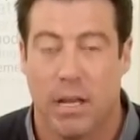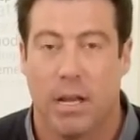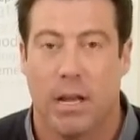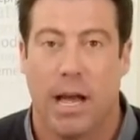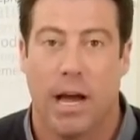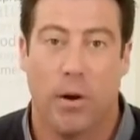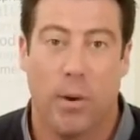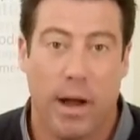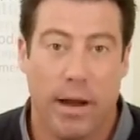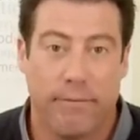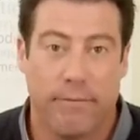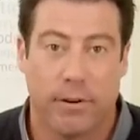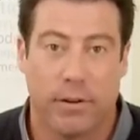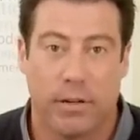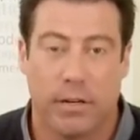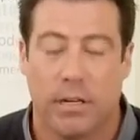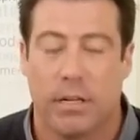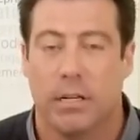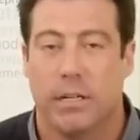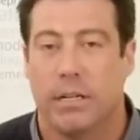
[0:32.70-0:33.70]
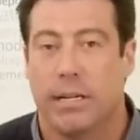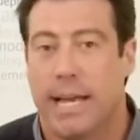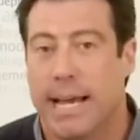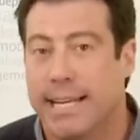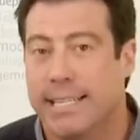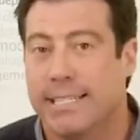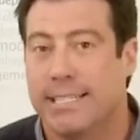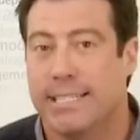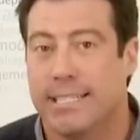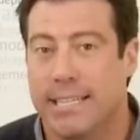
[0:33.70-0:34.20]
However,
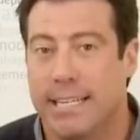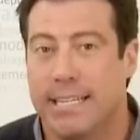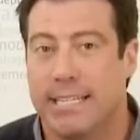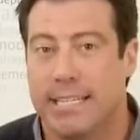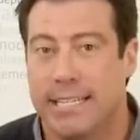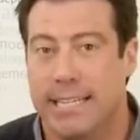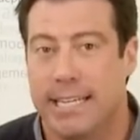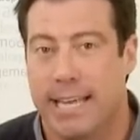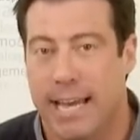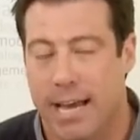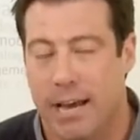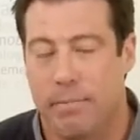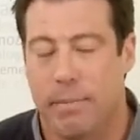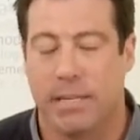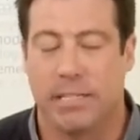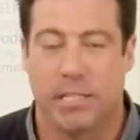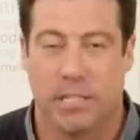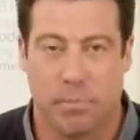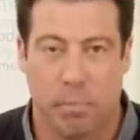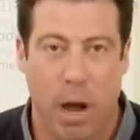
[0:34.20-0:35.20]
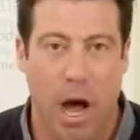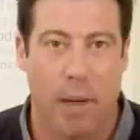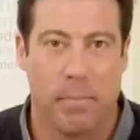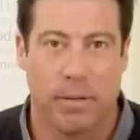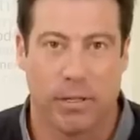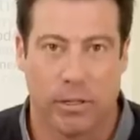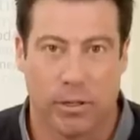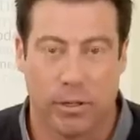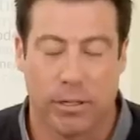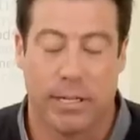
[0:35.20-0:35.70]
SCCM, as it's
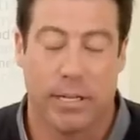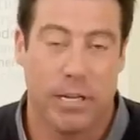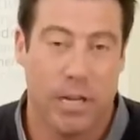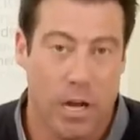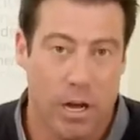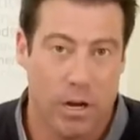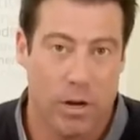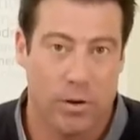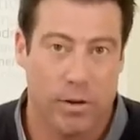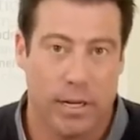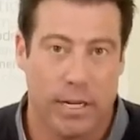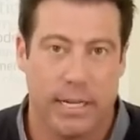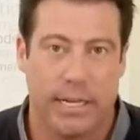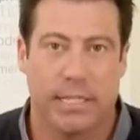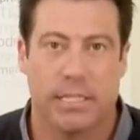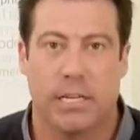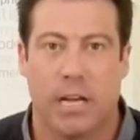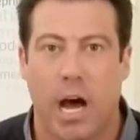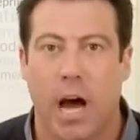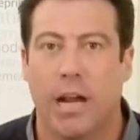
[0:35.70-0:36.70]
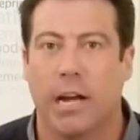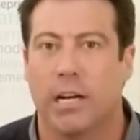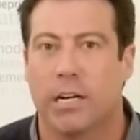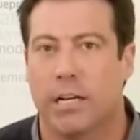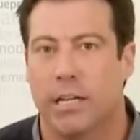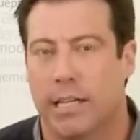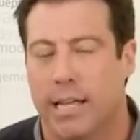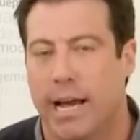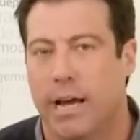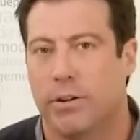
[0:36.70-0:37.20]
popularly known, is not a
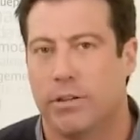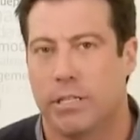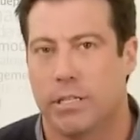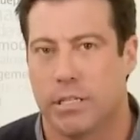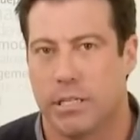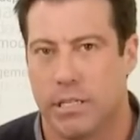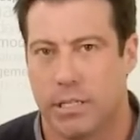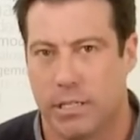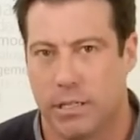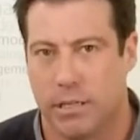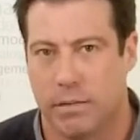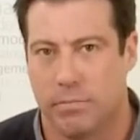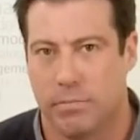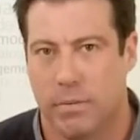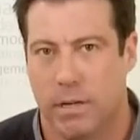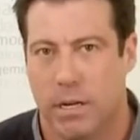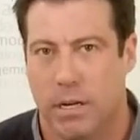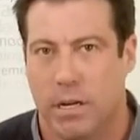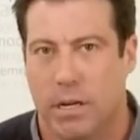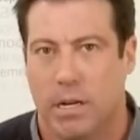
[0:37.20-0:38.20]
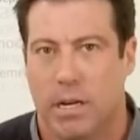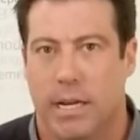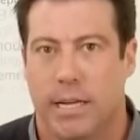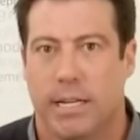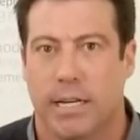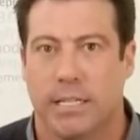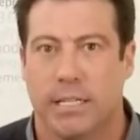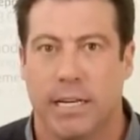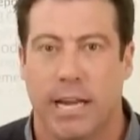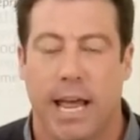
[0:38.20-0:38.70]
cloud system. It
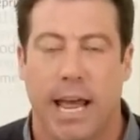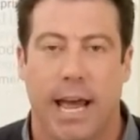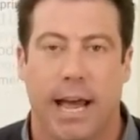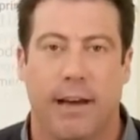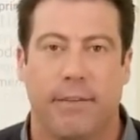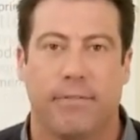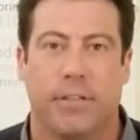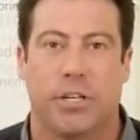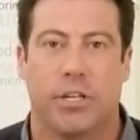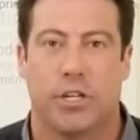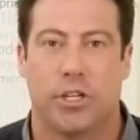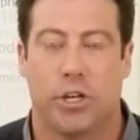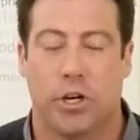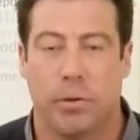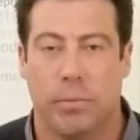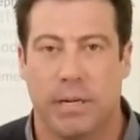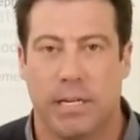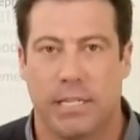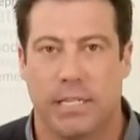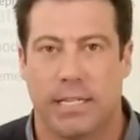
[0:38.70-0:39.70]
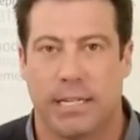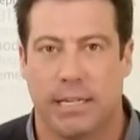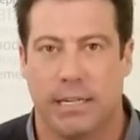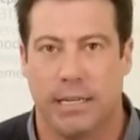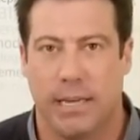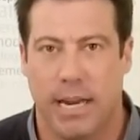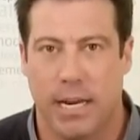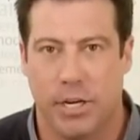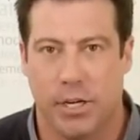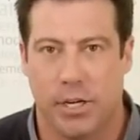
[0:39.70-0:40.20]
doesn't have the deterministic
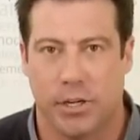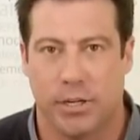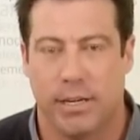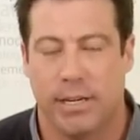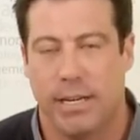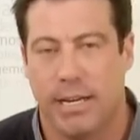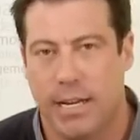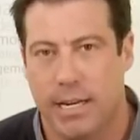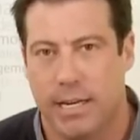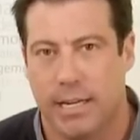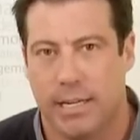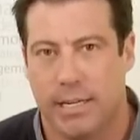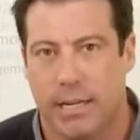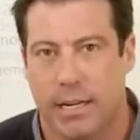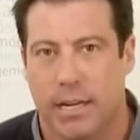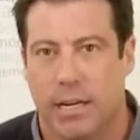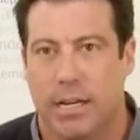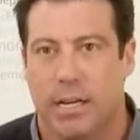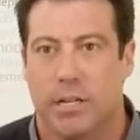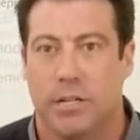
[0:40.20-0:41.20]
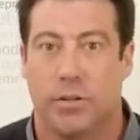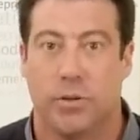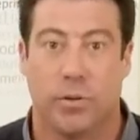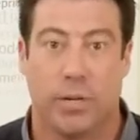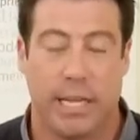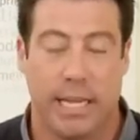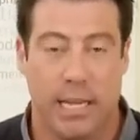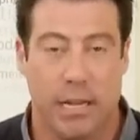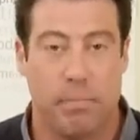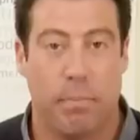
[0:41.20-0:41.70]
nature needed to
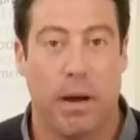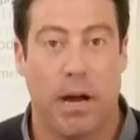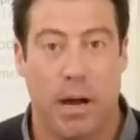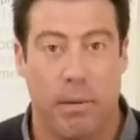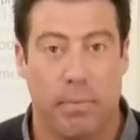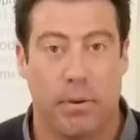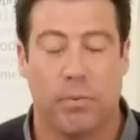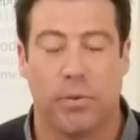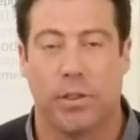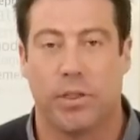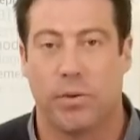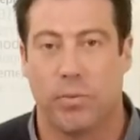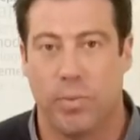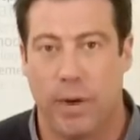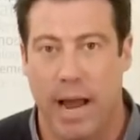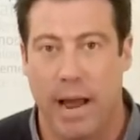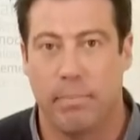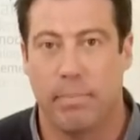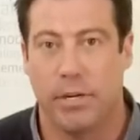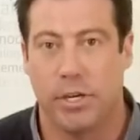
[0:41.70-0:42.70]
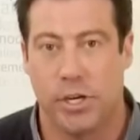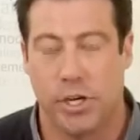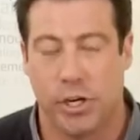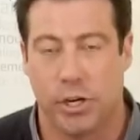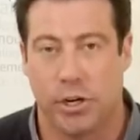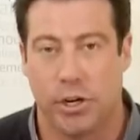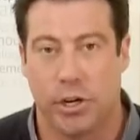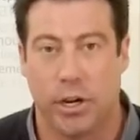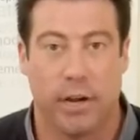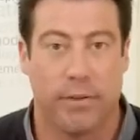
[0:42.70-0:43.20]
keep up with the rapid
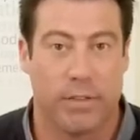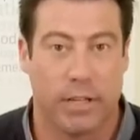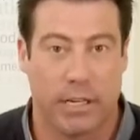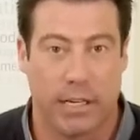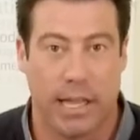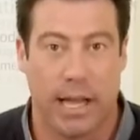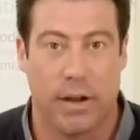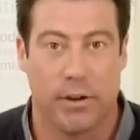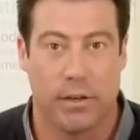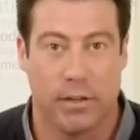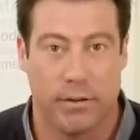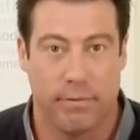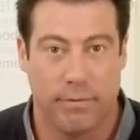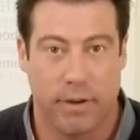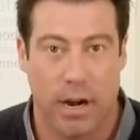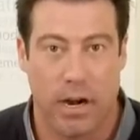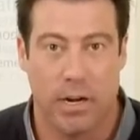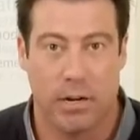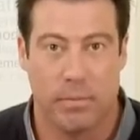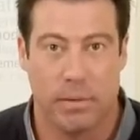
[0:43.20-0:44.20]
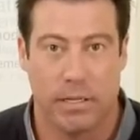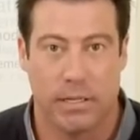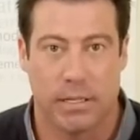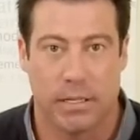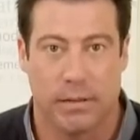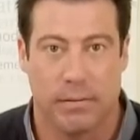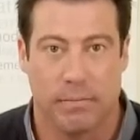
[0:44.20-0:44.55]
churn of the cloud environment.